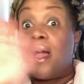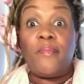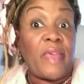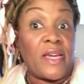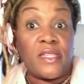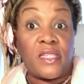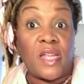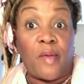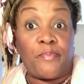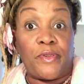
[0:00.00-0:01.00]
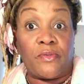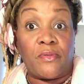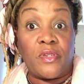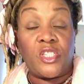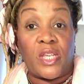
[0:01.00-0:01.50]
I'm not going to stop you,
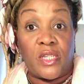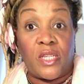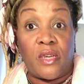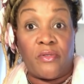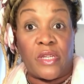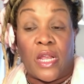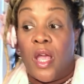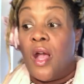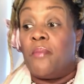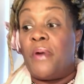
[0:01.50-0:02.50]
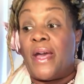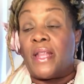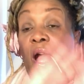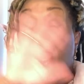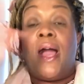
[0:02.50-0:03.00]
Sagittarian, but
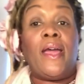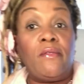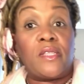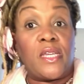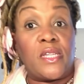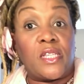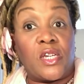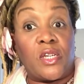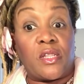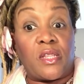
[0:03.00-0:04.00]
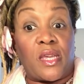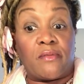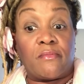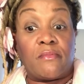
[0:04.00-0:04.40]
I don't think it's a good thing.